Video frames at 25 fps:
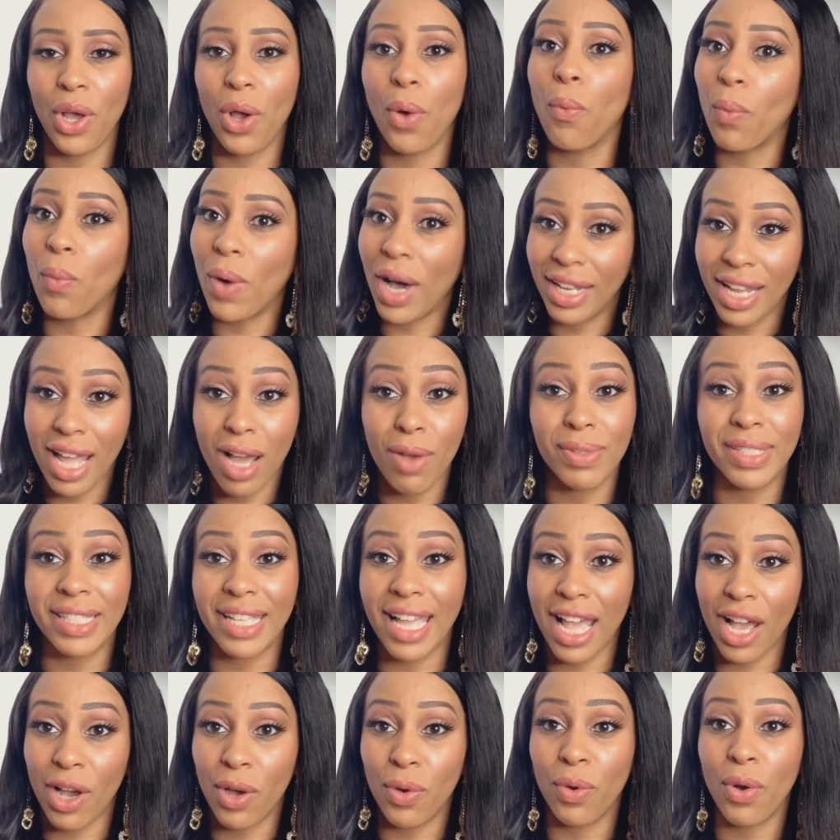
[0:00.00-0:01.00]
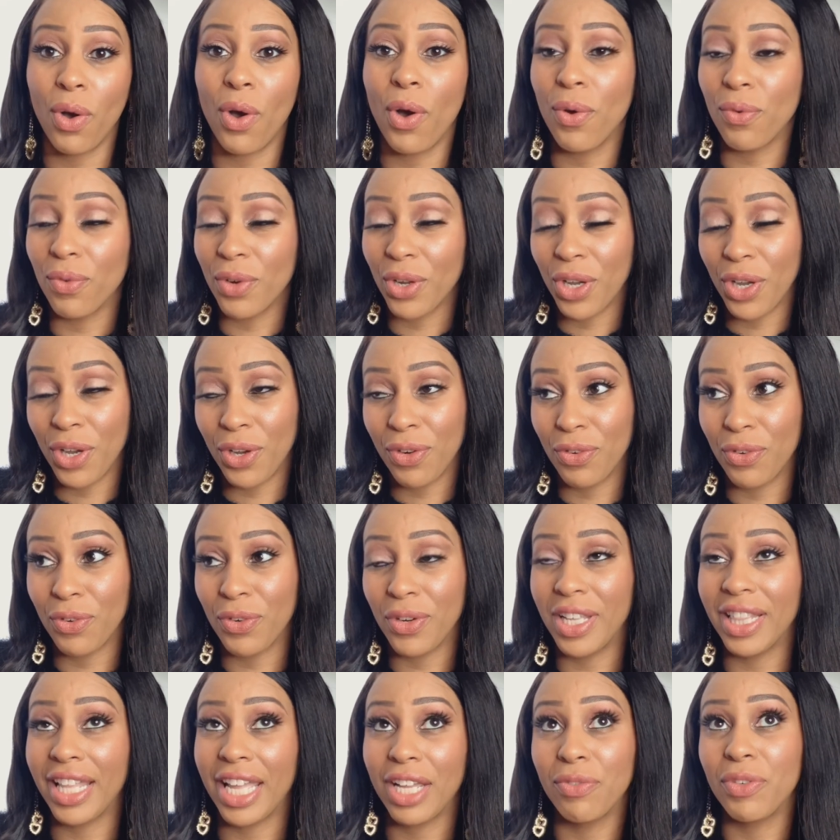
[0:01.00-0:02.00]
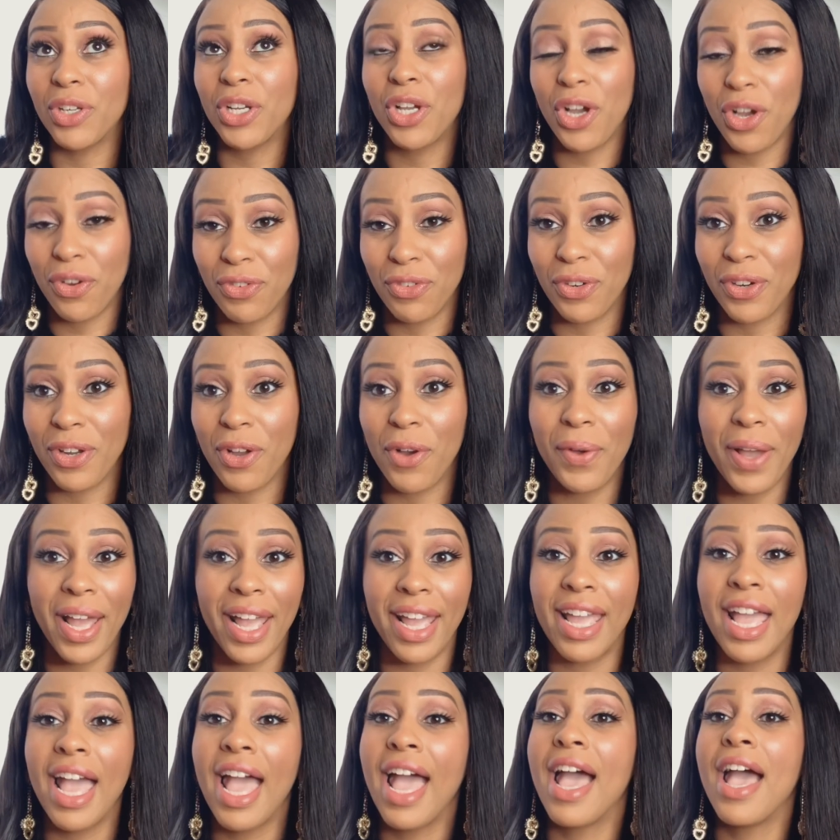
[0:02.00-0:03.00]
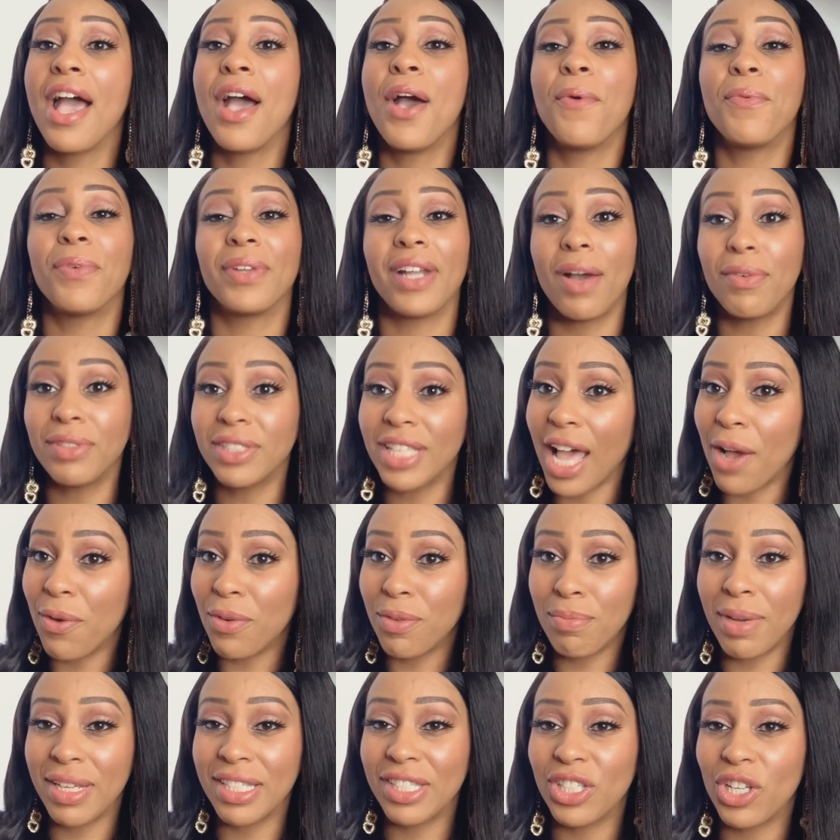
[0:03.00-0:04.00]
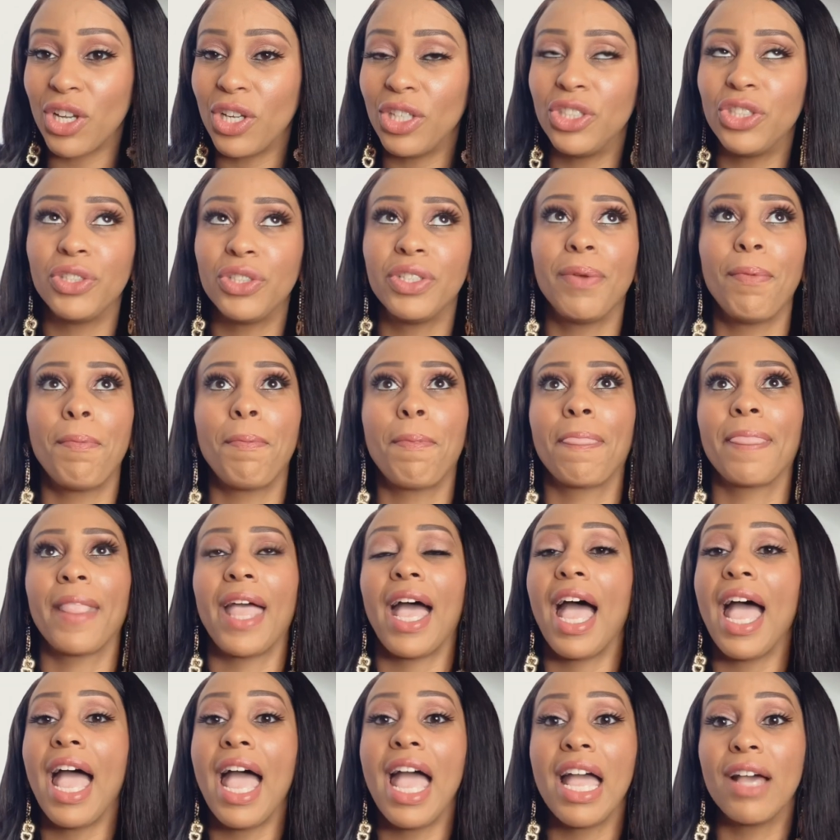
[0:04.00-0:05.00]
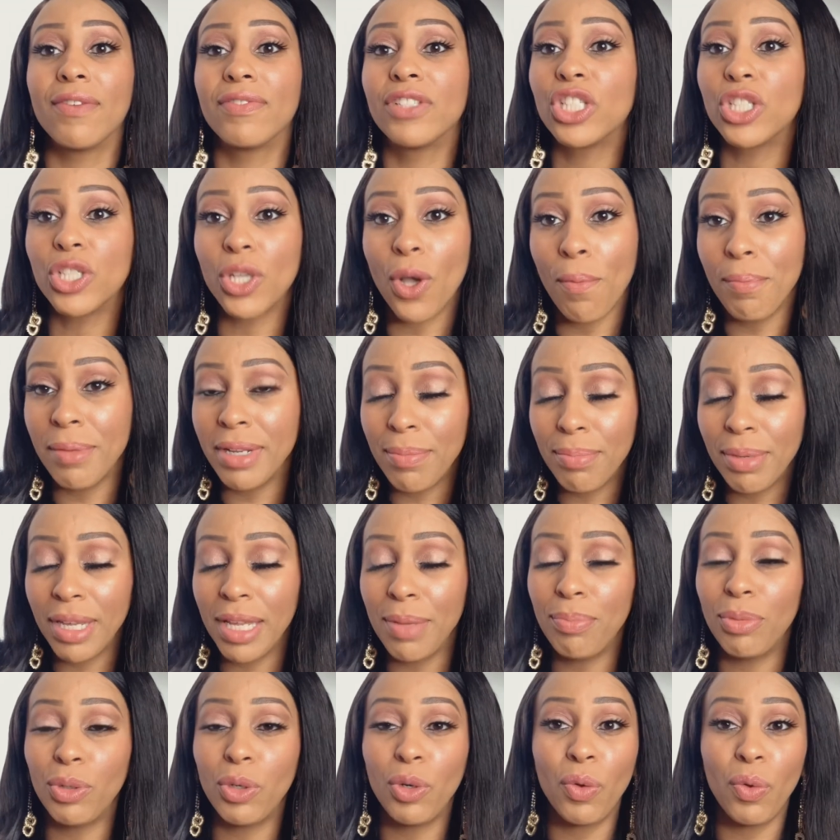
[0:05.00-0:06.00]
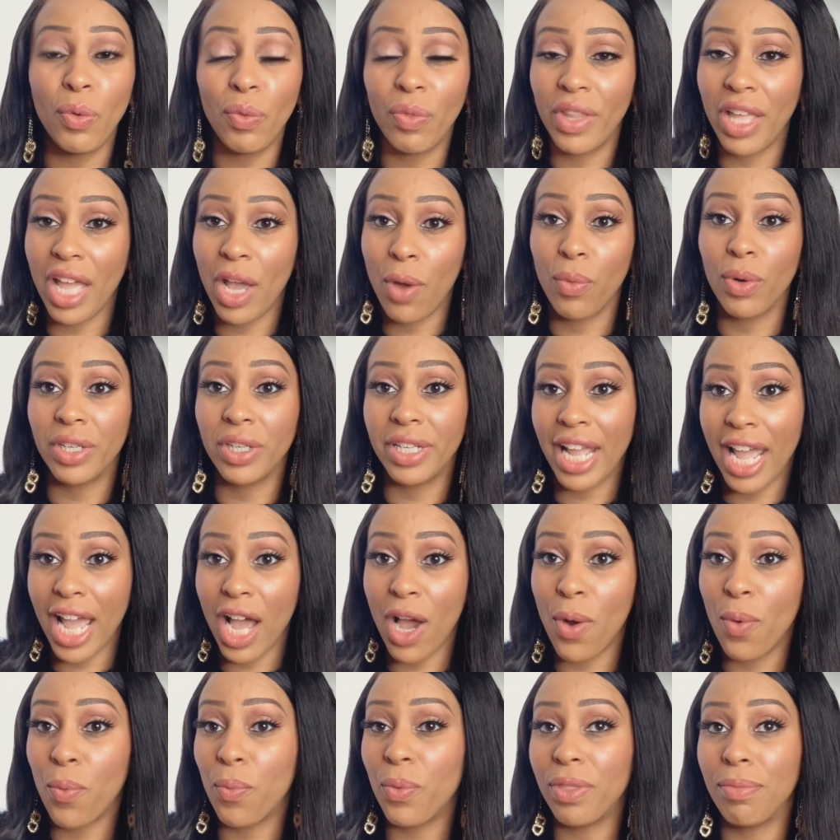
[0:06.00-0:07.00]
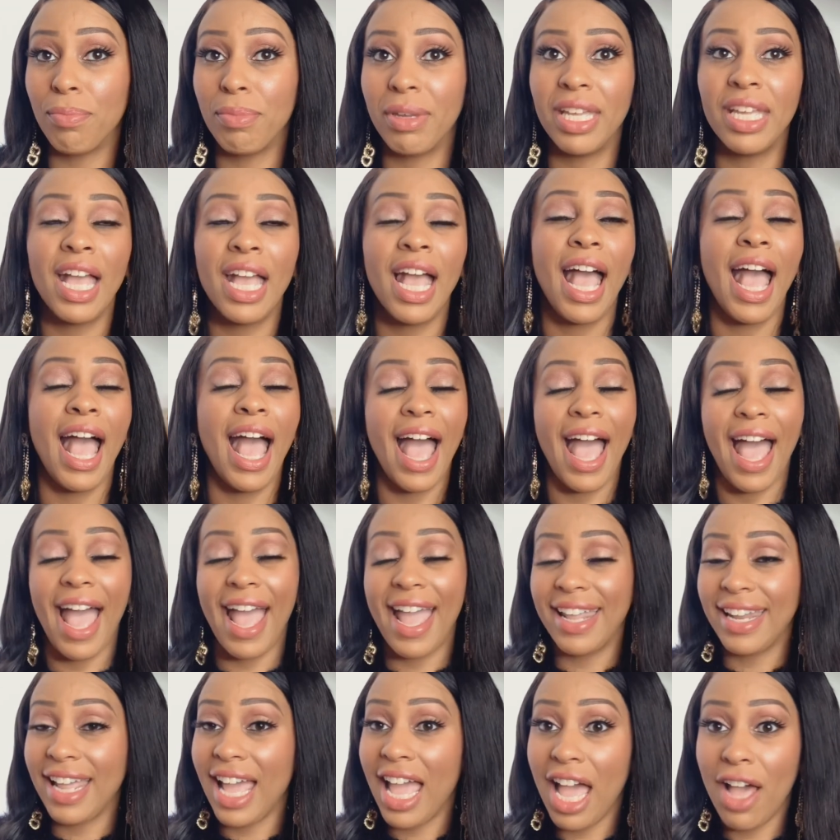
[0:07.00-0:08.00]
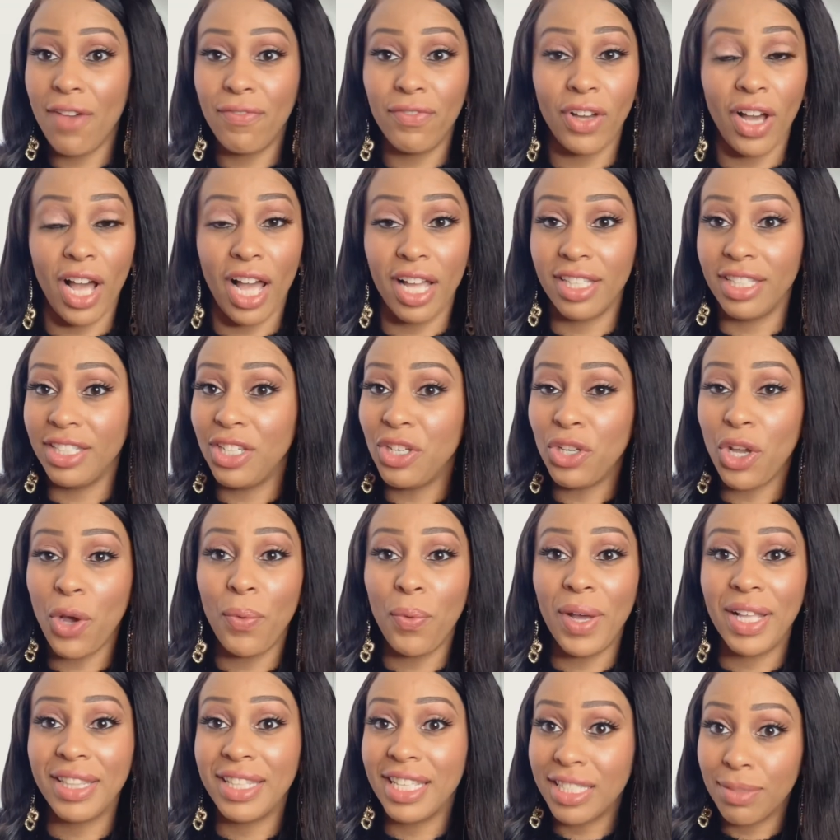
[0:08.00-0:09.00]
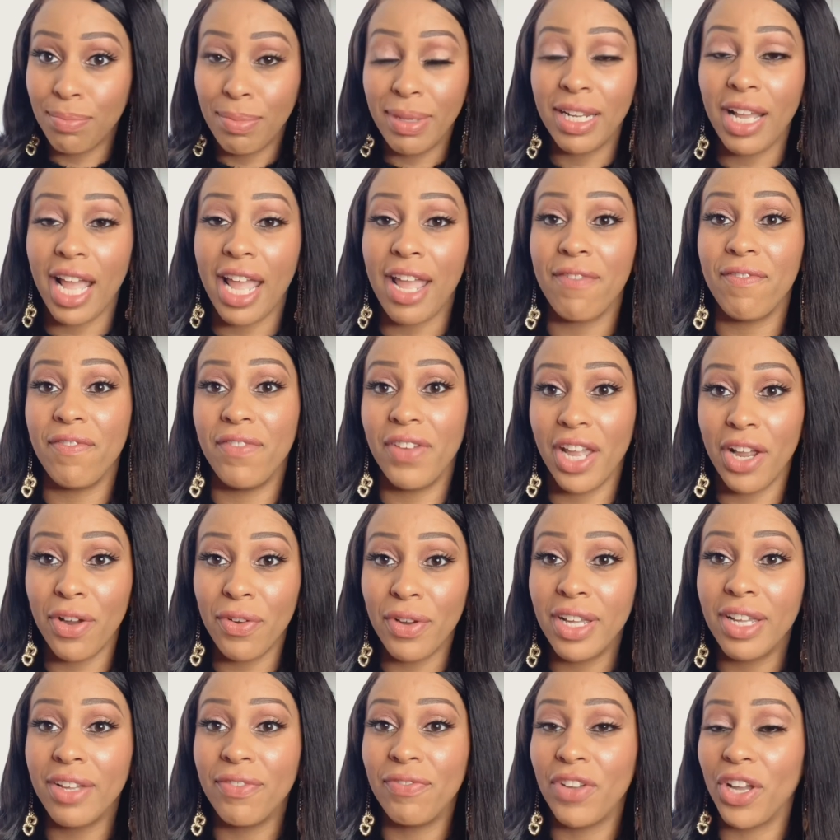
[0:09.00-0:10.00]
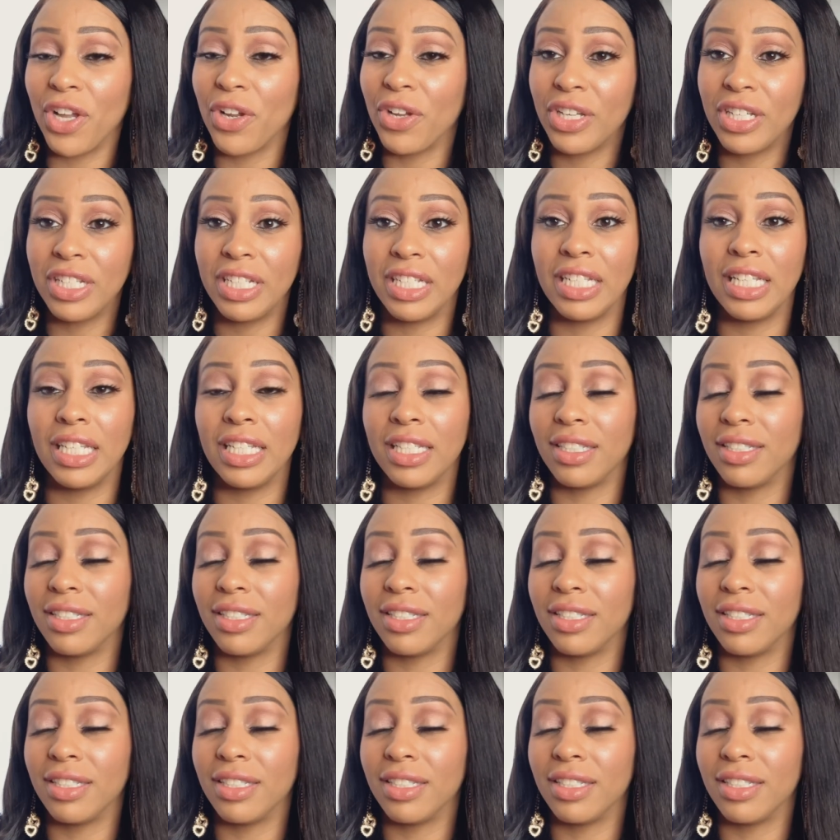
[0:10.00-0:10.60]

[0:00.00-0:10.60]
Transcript: while I was out on recovery, like recovering, okay? When I was out with my surgery, I have so many people that were down with me. And I have, you know what, this has been a very, very good